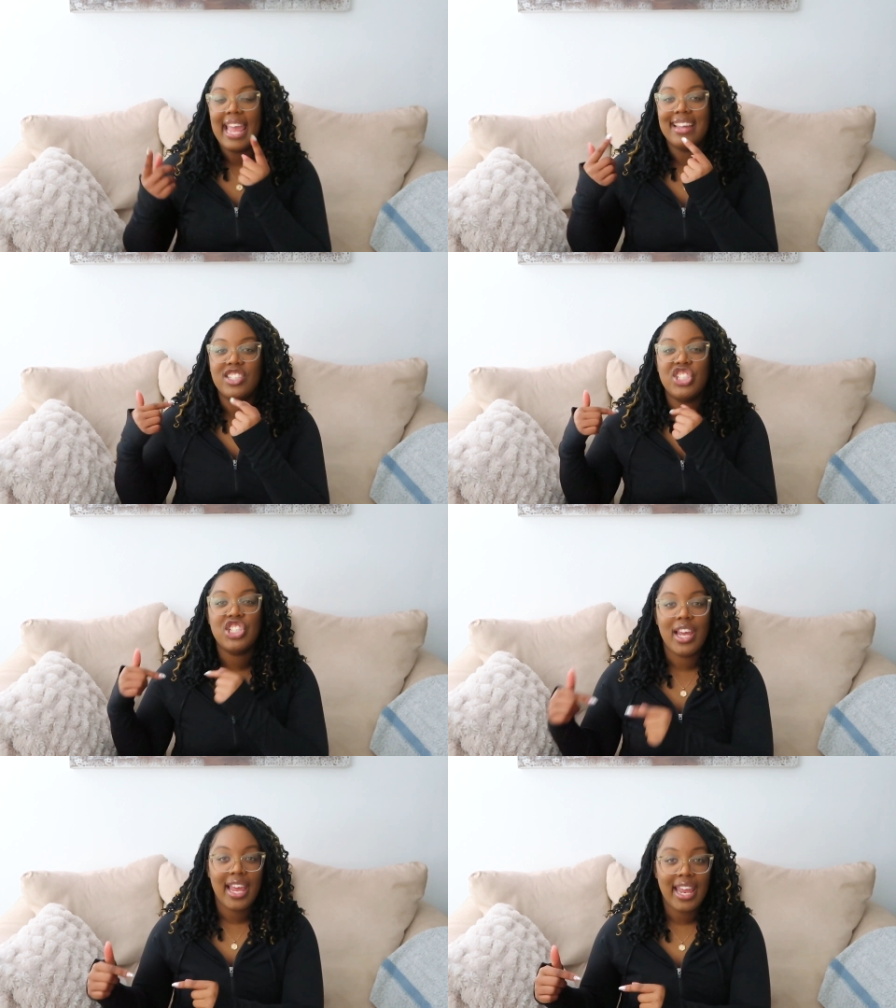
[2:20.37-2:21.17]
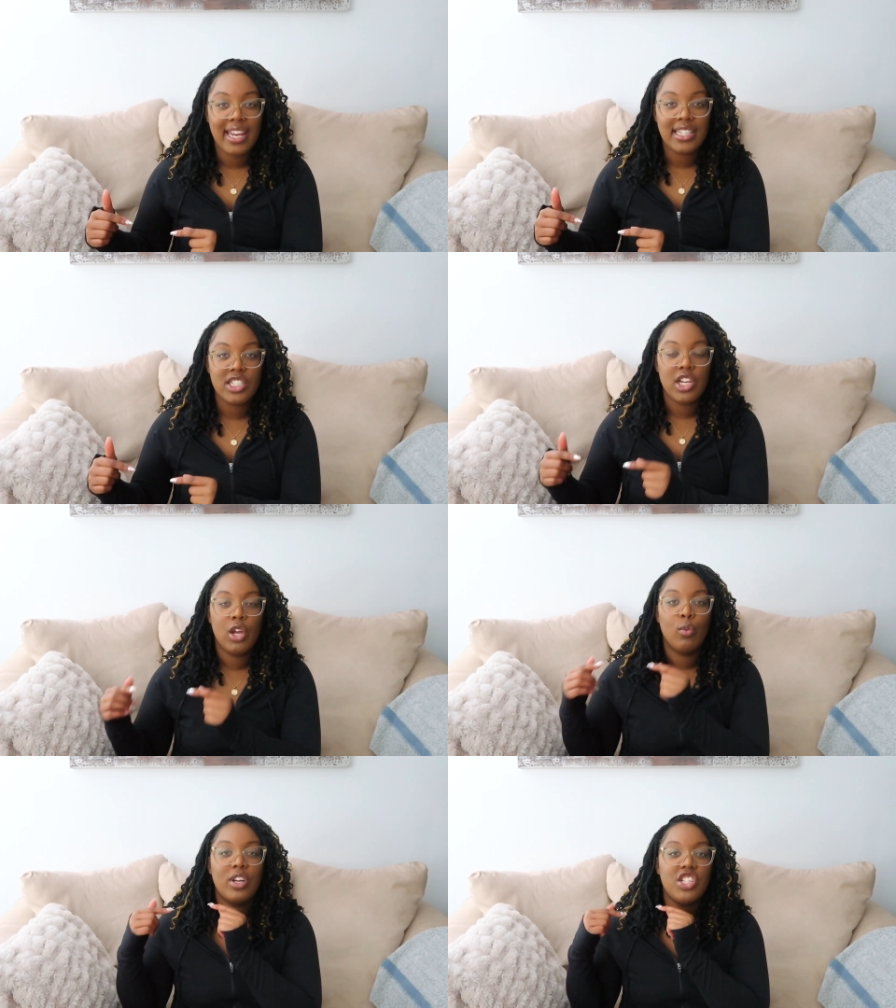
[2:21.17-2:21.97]
and change
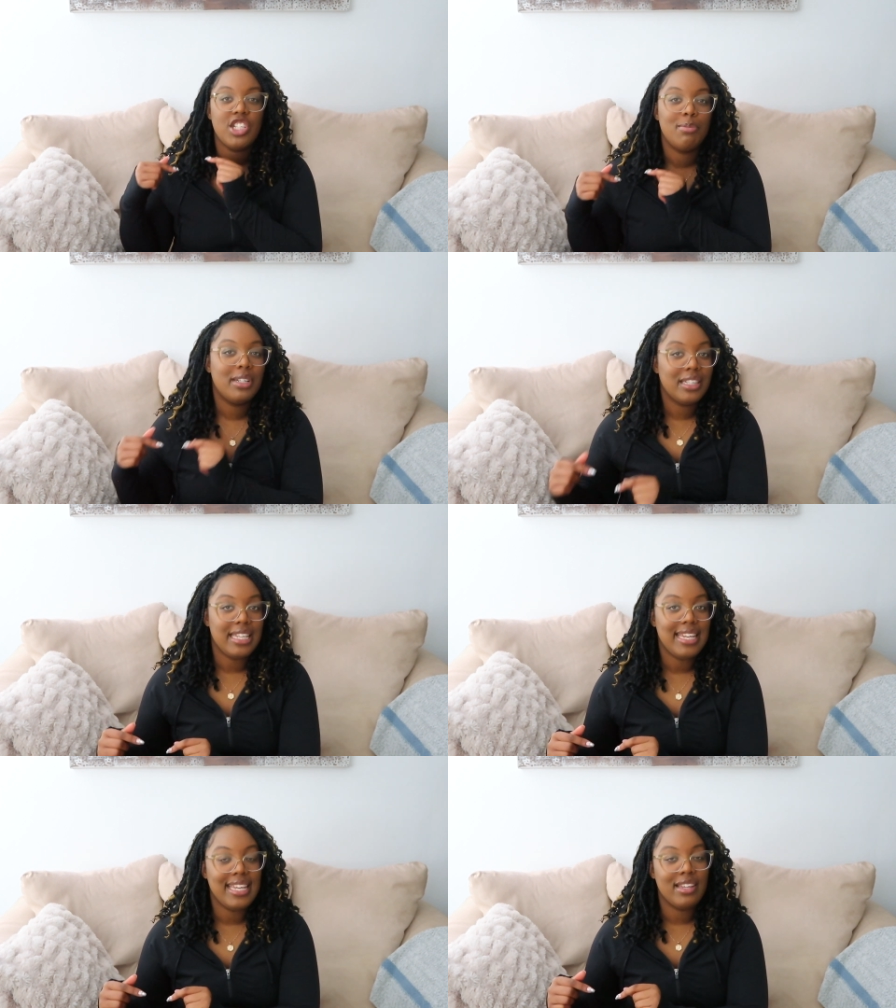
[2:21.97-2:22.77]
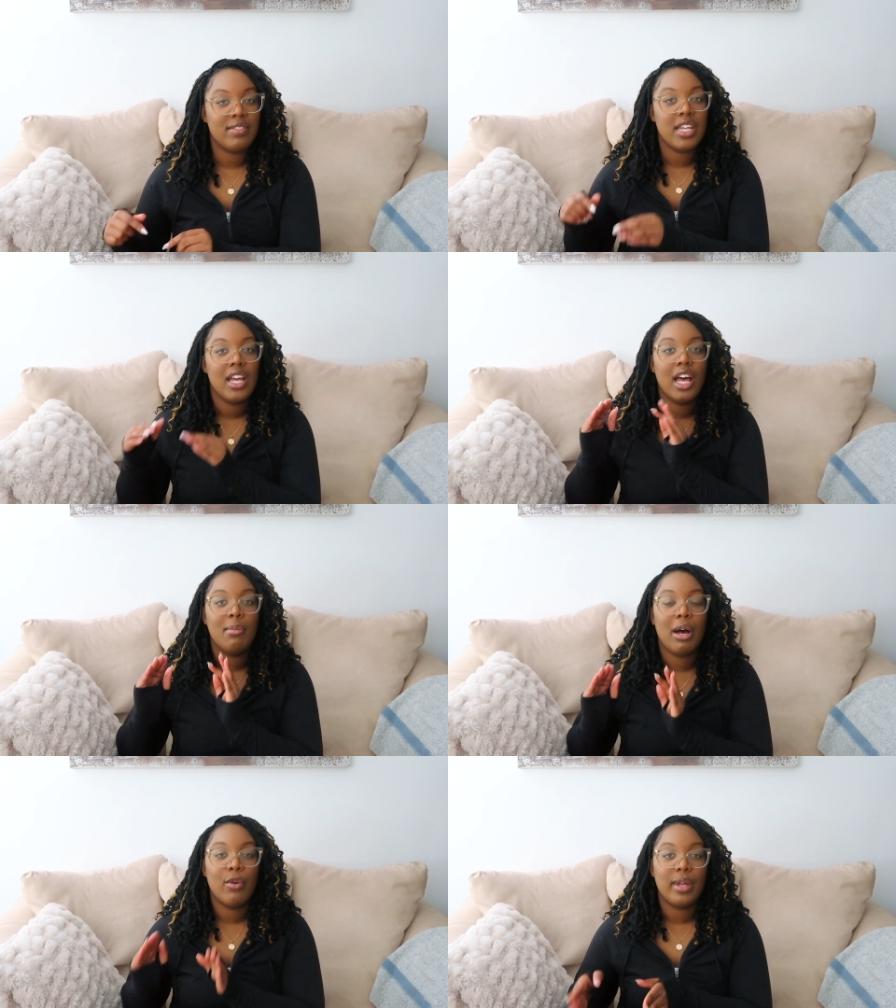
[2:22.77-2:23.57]
what she believed
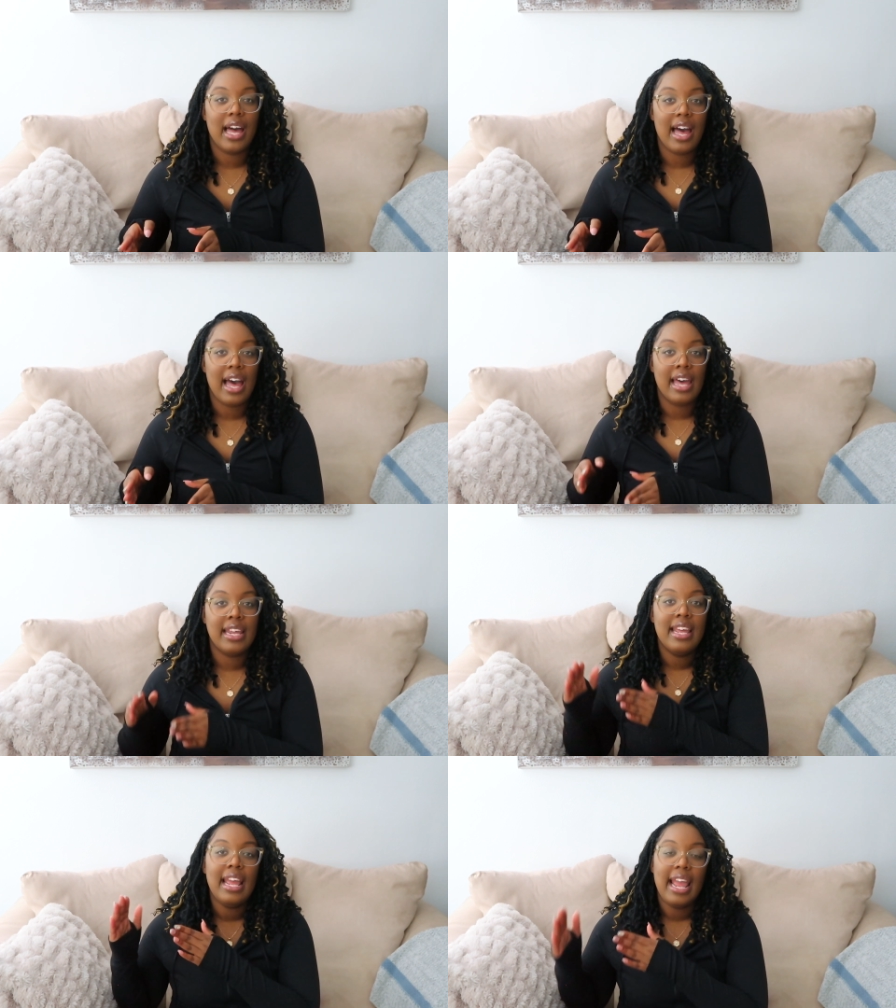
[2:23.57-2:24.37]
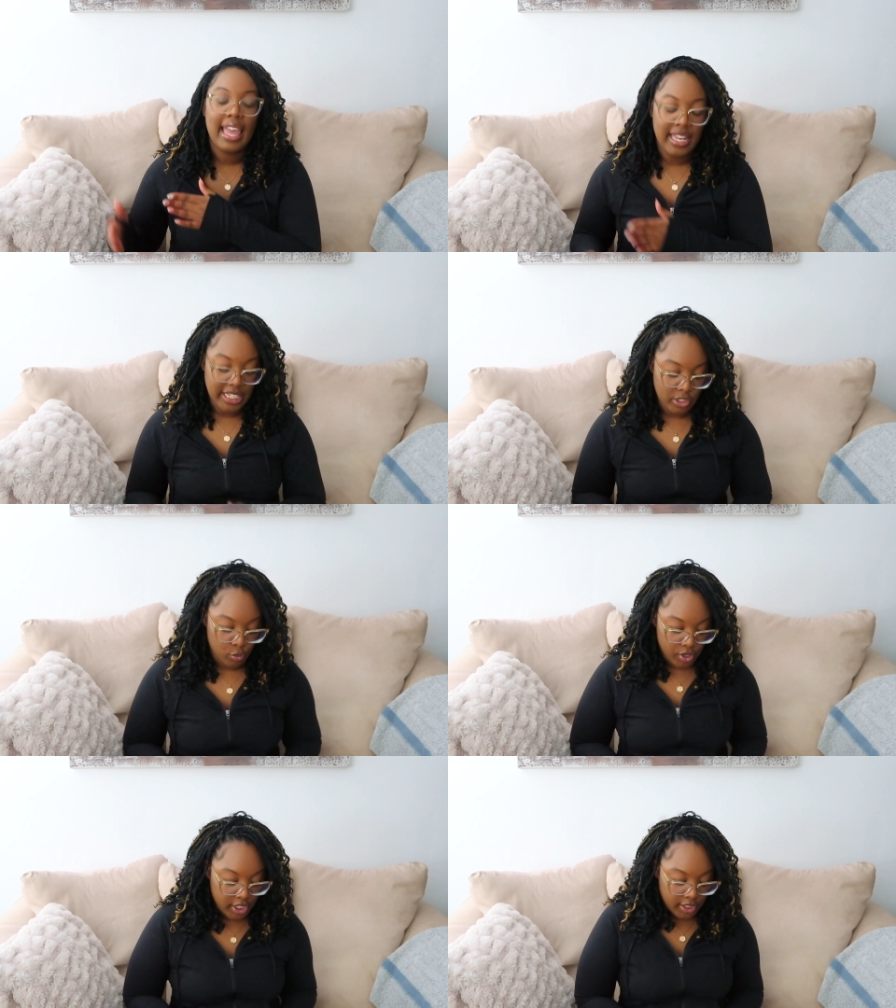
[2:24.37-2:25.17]
about God and his
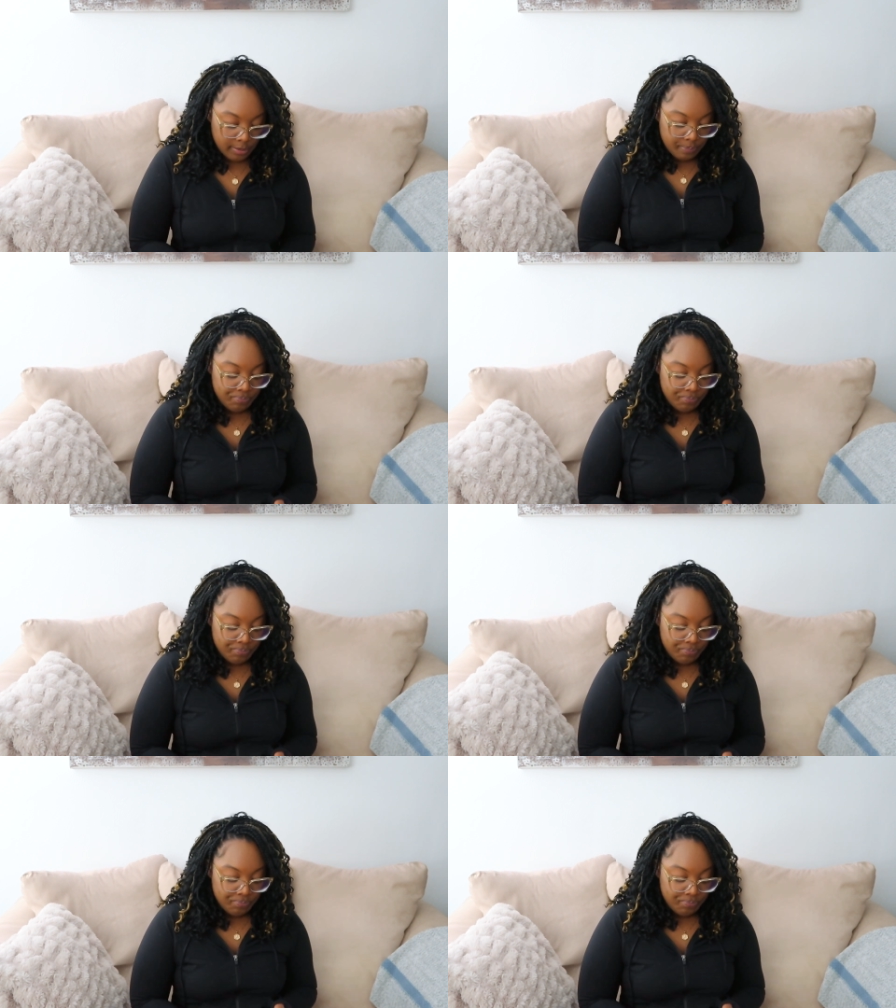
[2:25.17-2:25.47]
word.